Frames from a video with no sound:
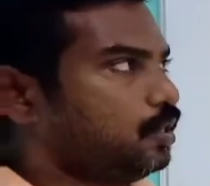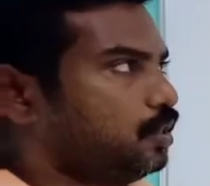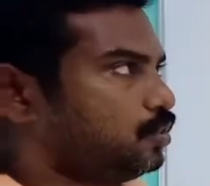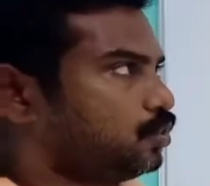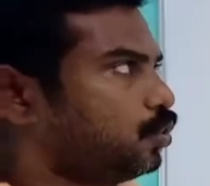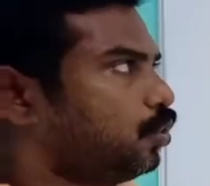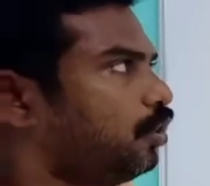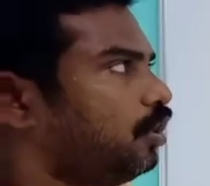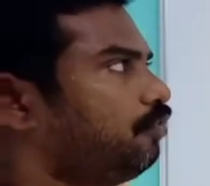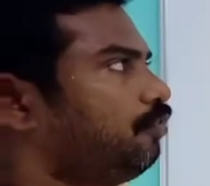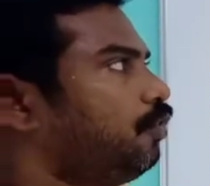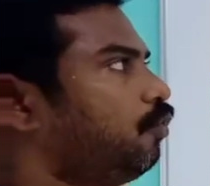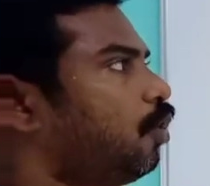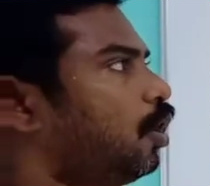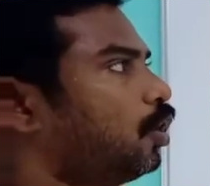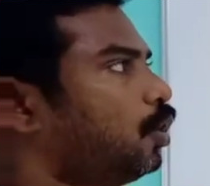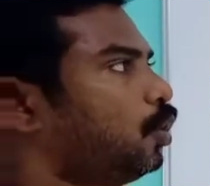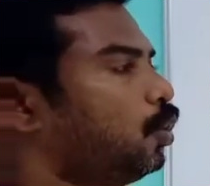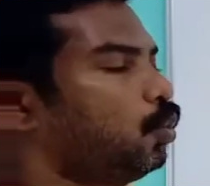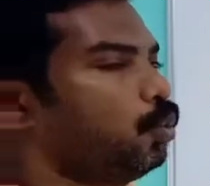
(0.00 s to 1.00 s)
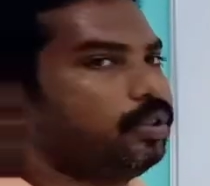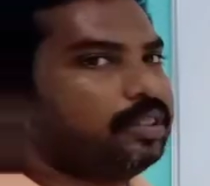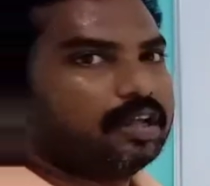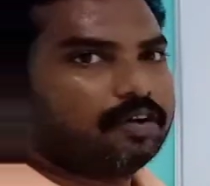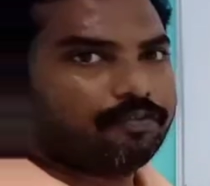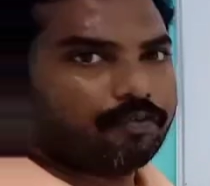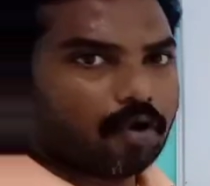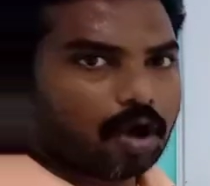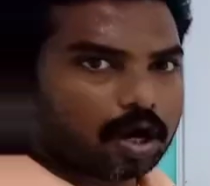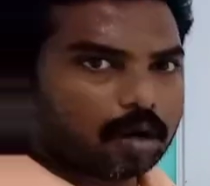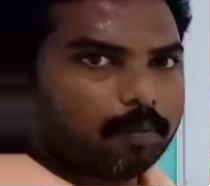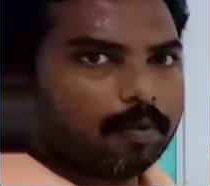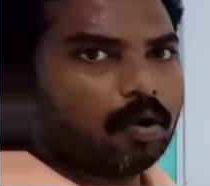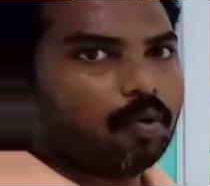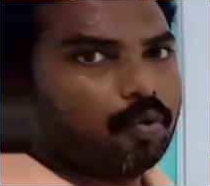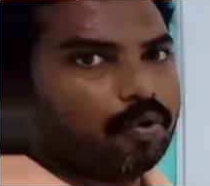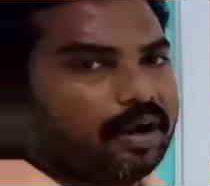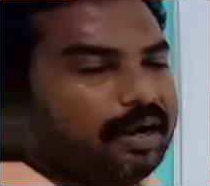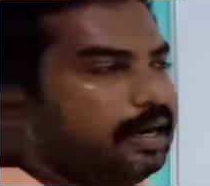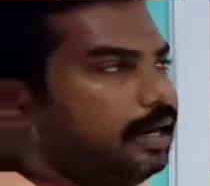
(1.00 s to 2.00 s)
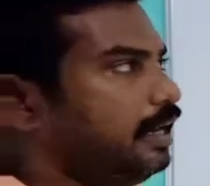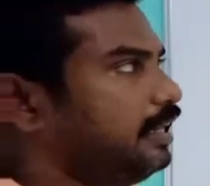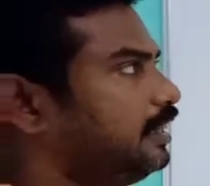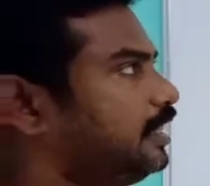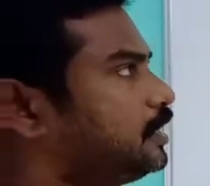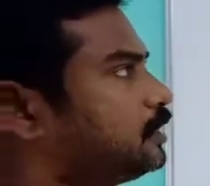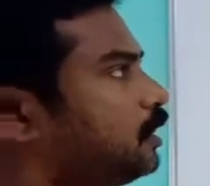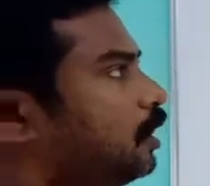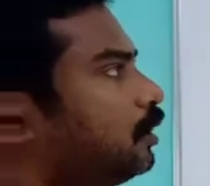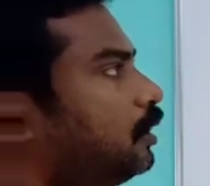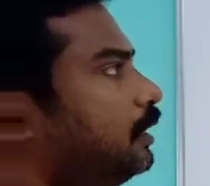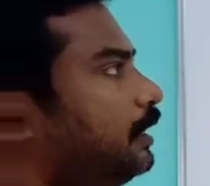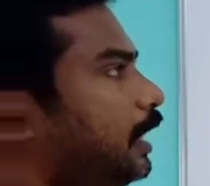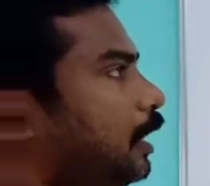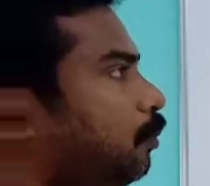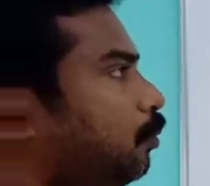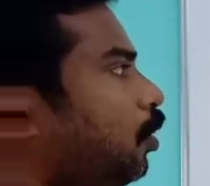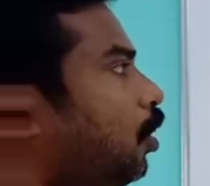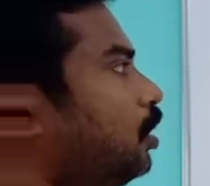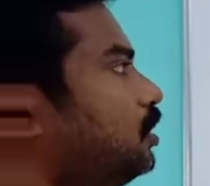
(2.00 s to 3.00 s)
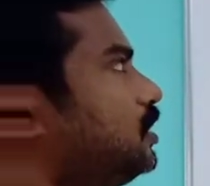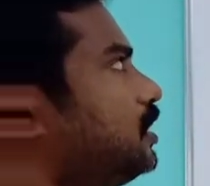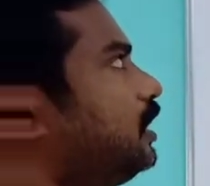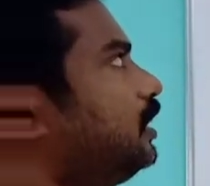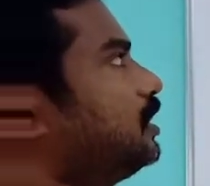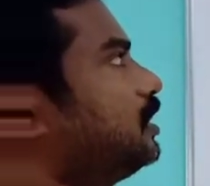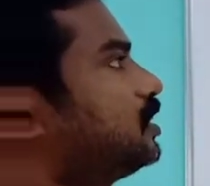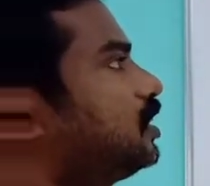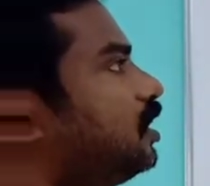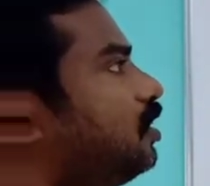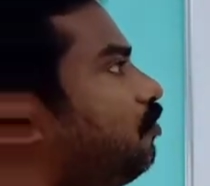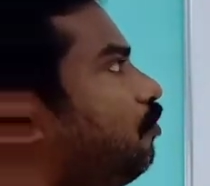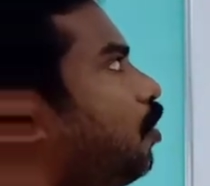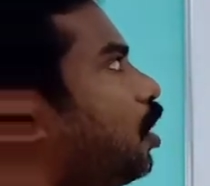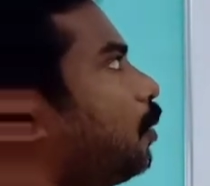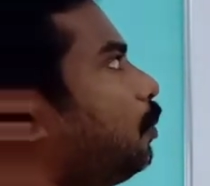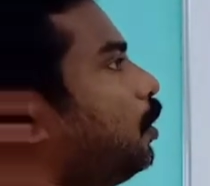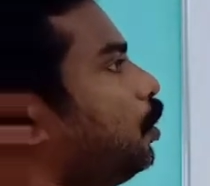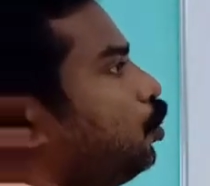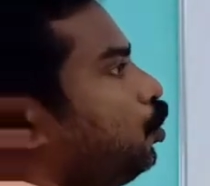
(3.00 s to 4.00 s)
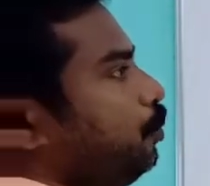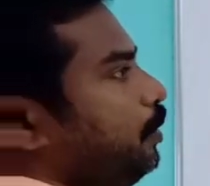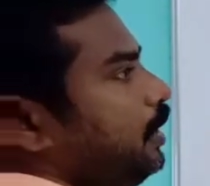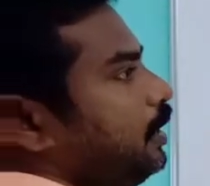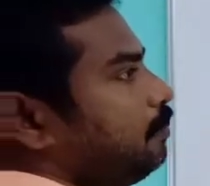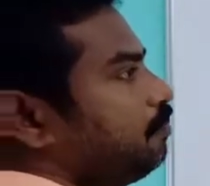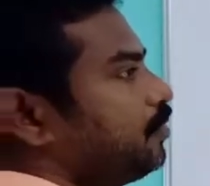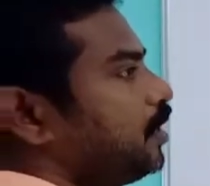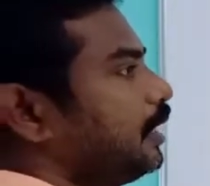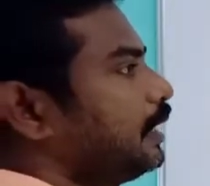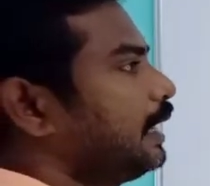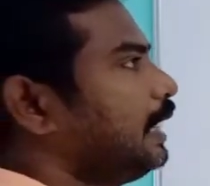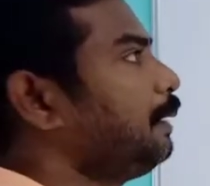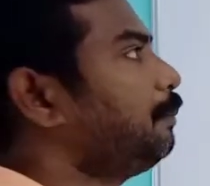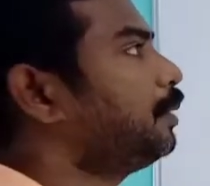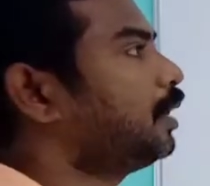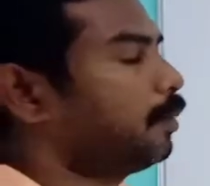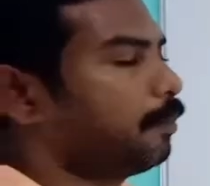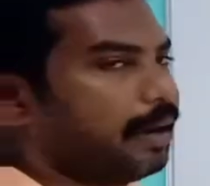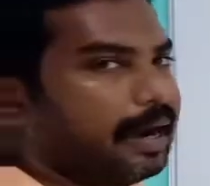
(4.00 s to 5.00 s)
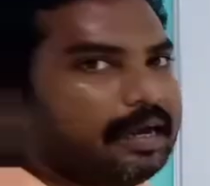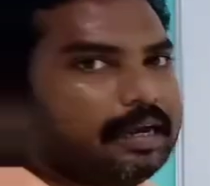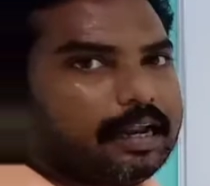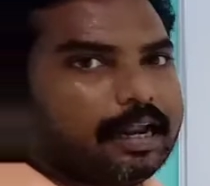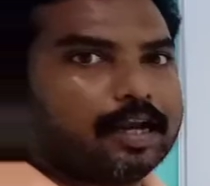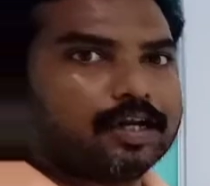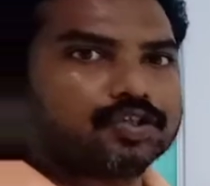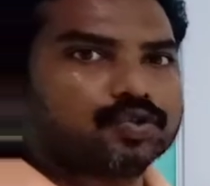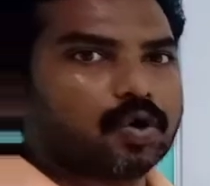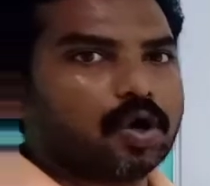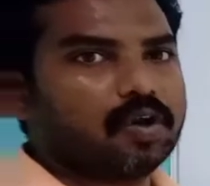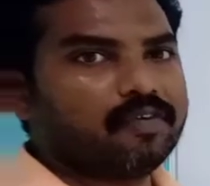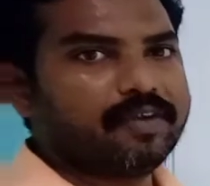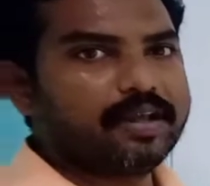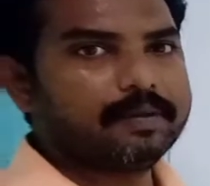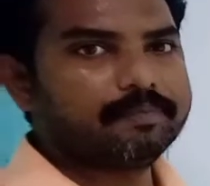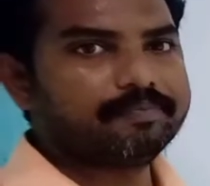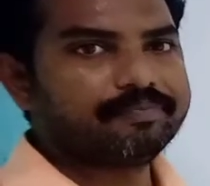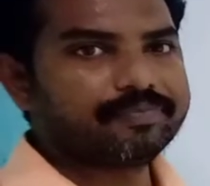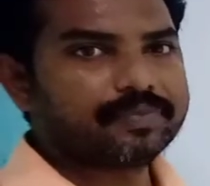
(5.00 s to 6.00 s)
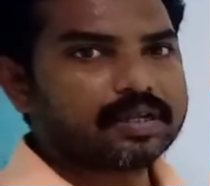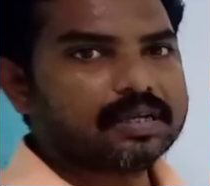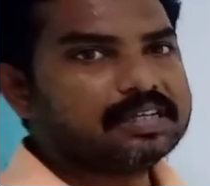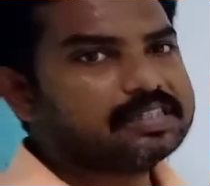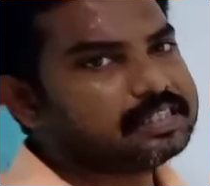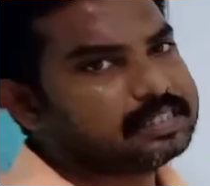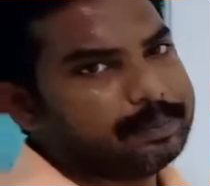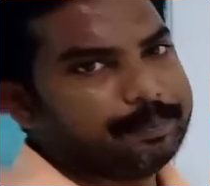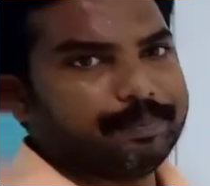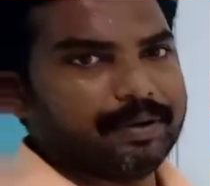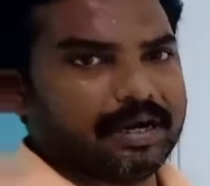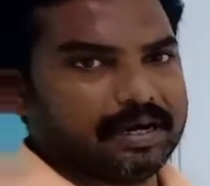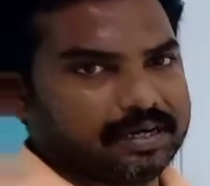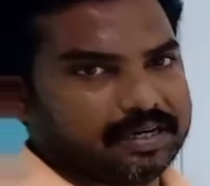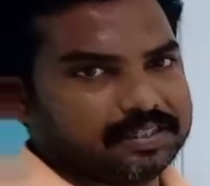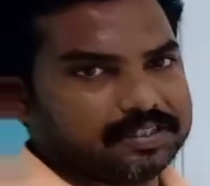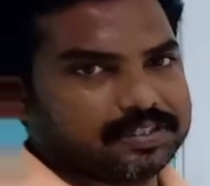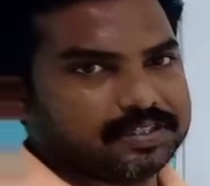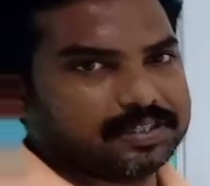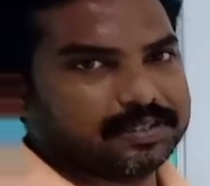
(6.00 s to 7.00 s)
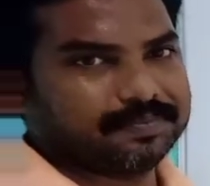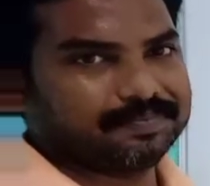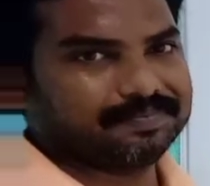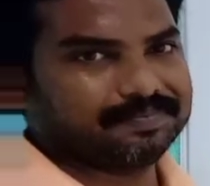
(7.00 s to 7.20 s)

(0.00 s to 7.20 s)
So if you want to do in the formula oriented, these are the terminology, this is the formula to be keep in mind in solving simple interest.